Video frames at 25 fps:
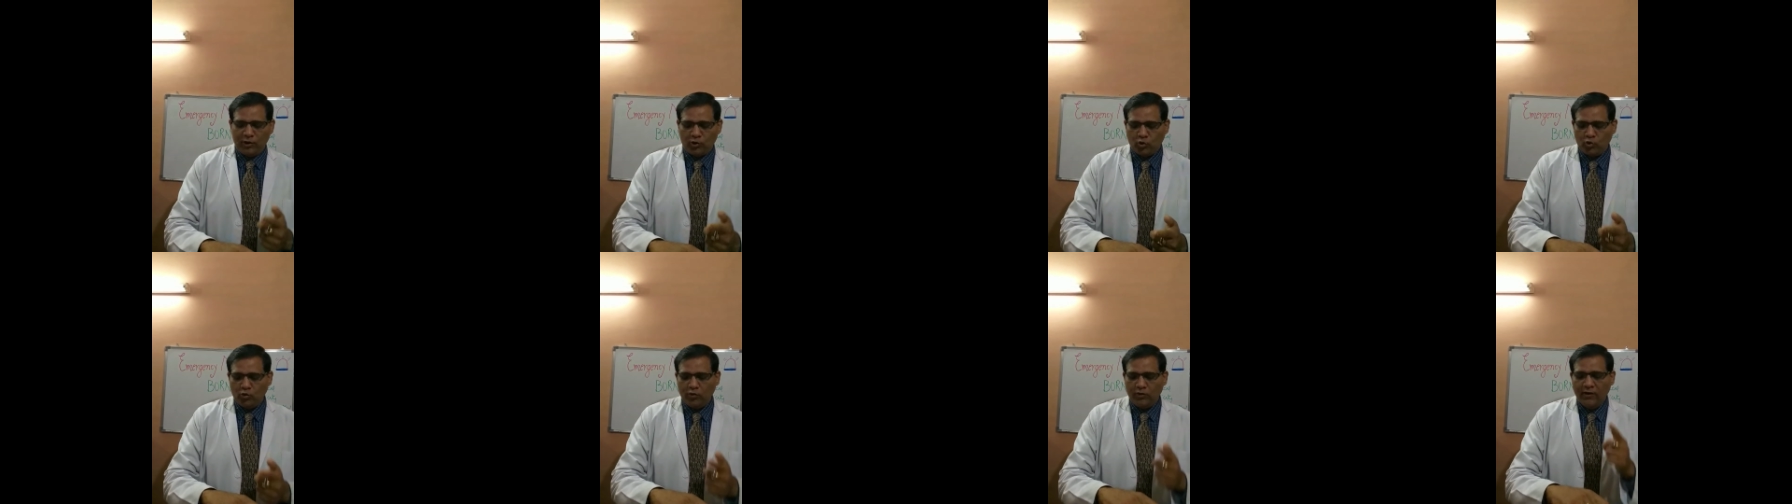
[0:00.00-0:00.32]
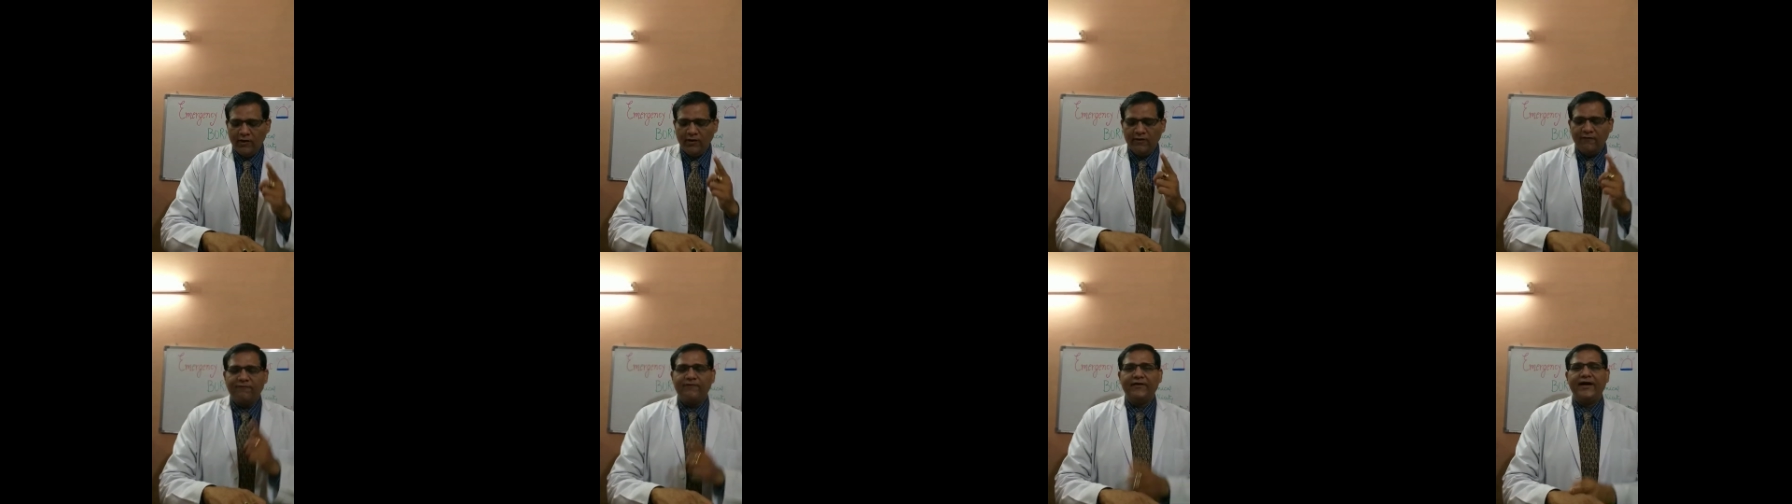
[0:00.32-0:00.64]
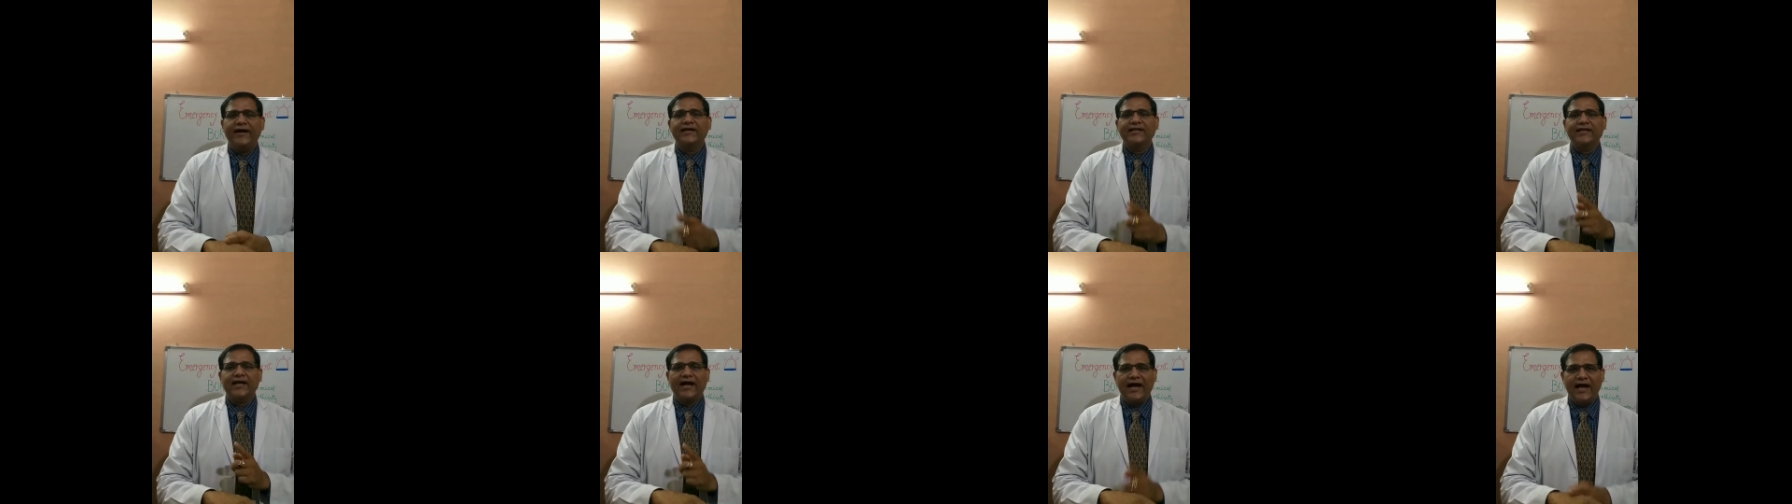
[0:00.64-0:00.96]
to
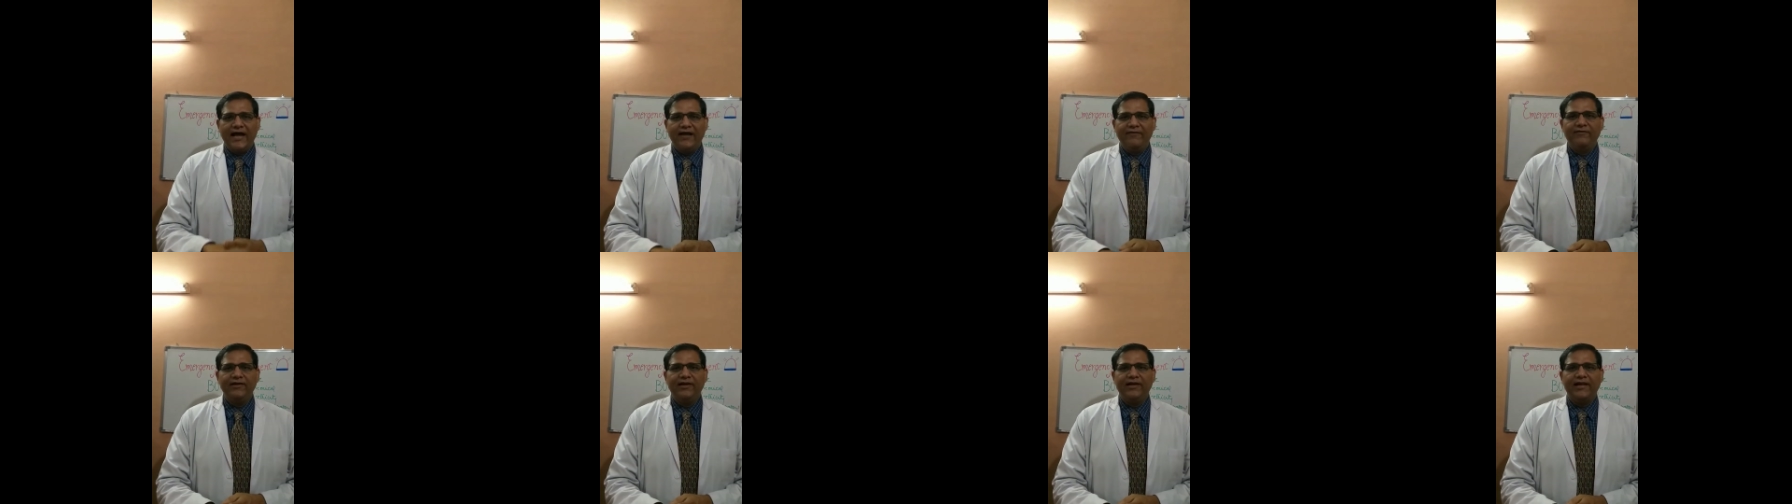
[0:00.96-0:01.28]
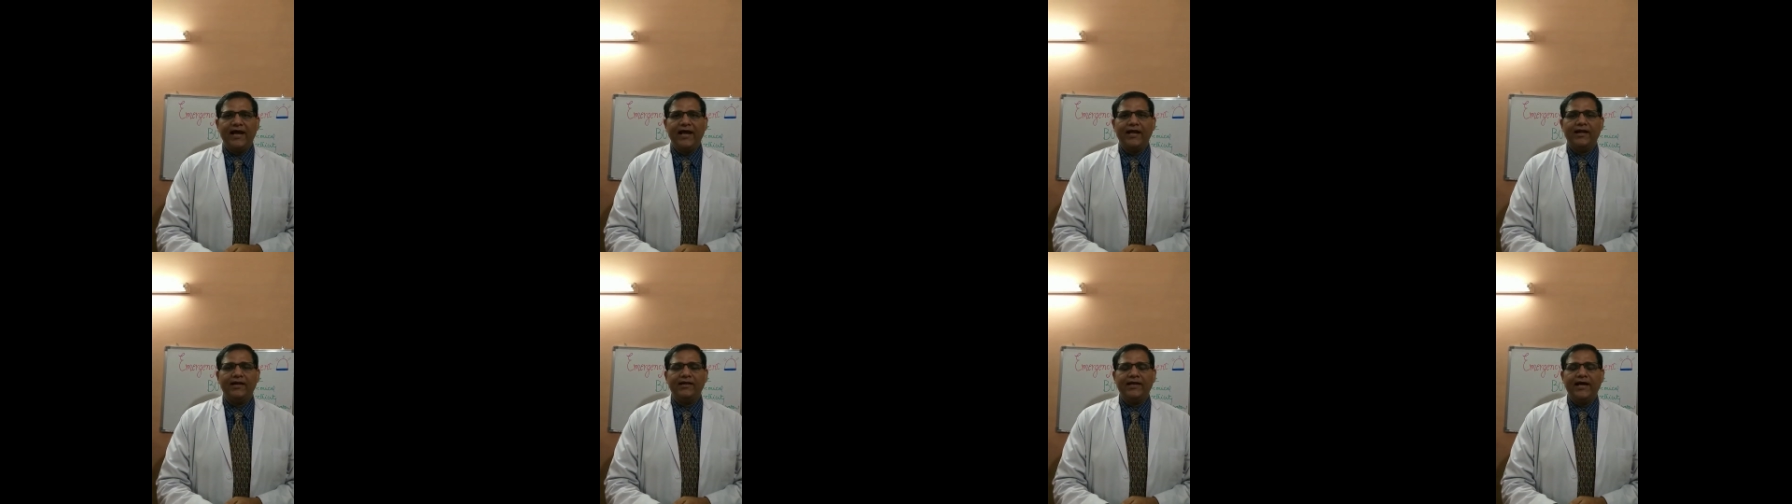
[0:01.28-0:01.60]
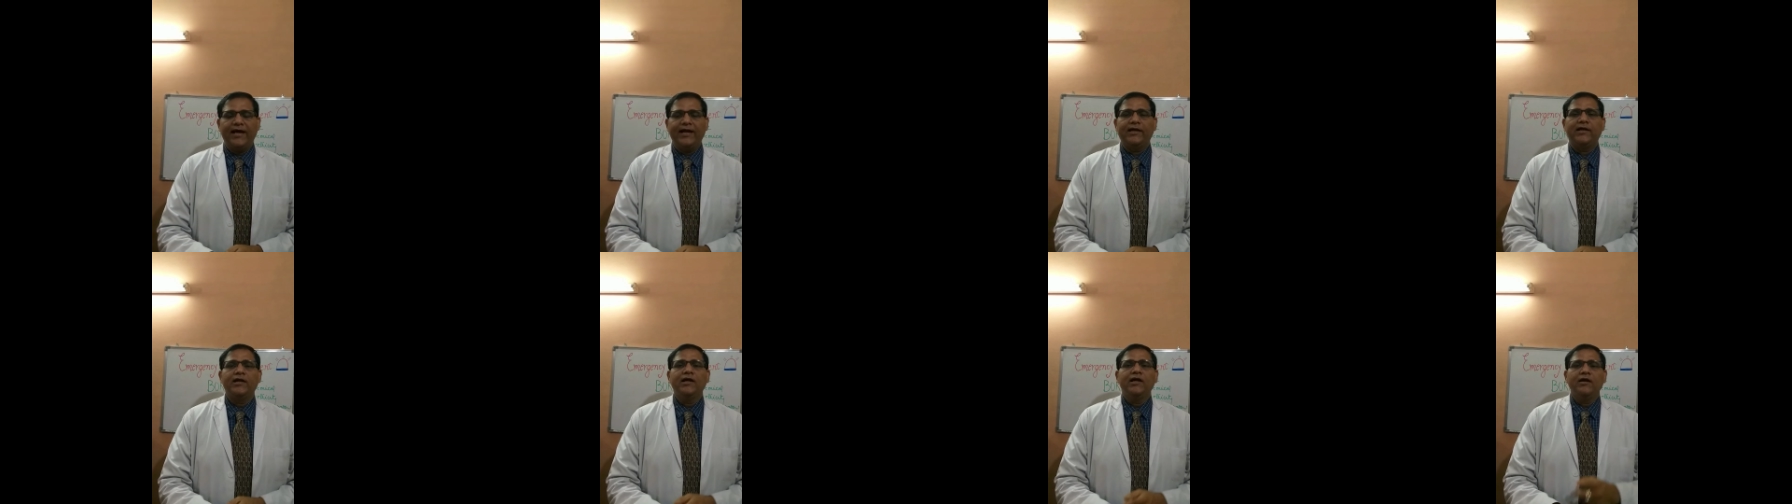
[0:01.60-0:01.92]
find the IV
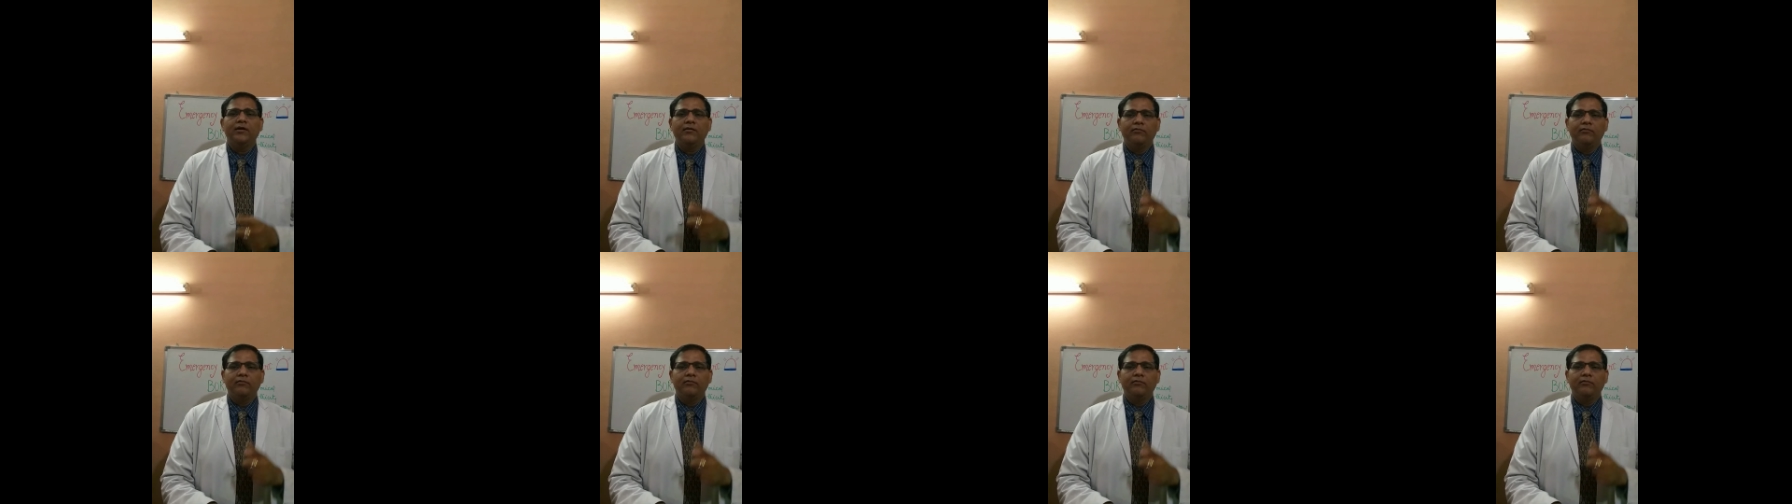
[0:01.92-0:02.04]
line,